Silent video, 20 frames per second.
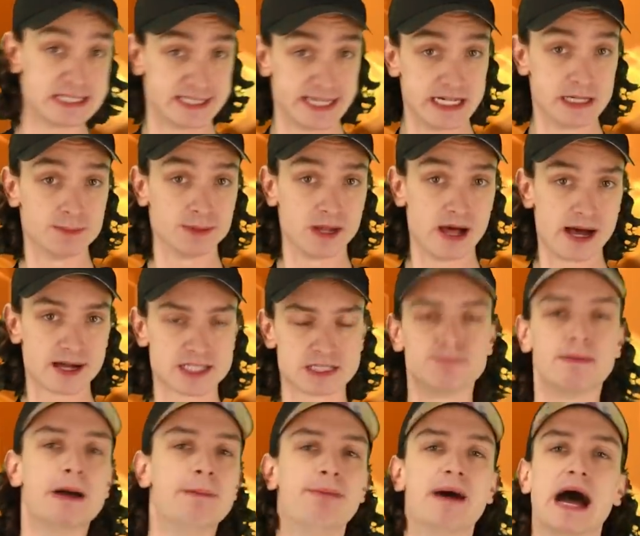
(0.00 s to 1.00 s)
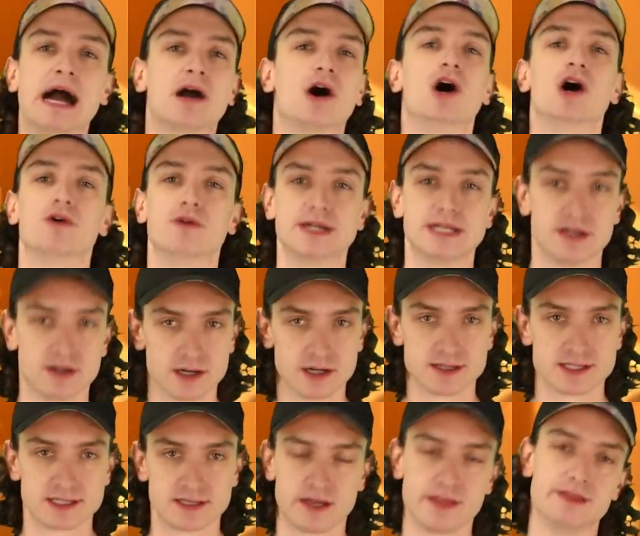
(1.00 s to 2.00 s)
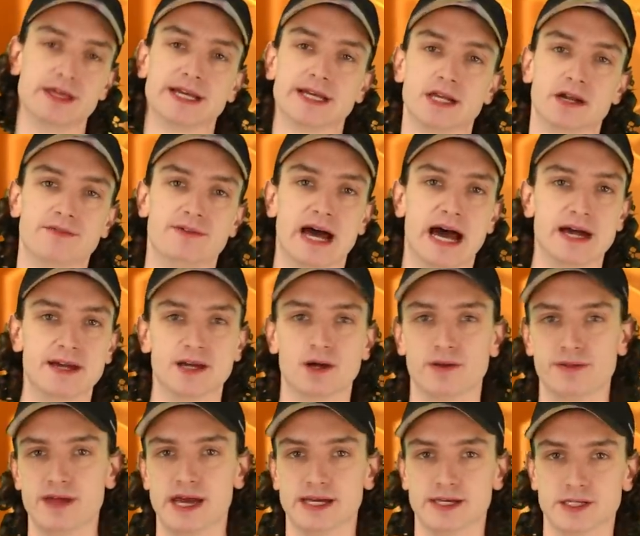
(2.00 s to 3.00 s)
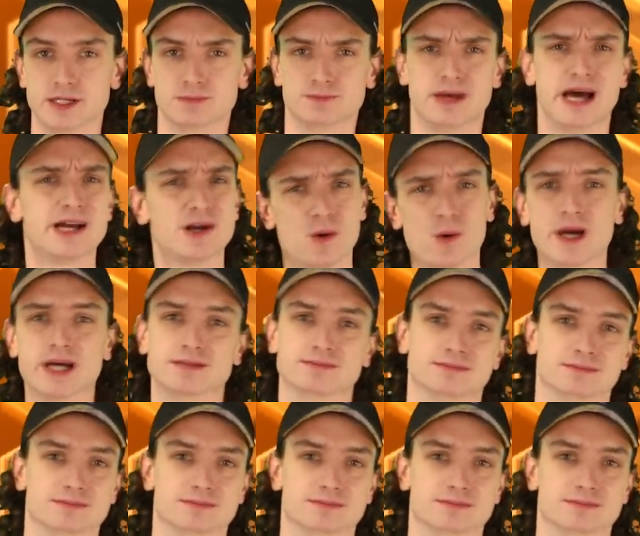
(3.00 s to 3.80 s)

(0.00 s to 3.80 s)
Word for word: city blocks? My back already hurts thinking of that. No thank you. I quit.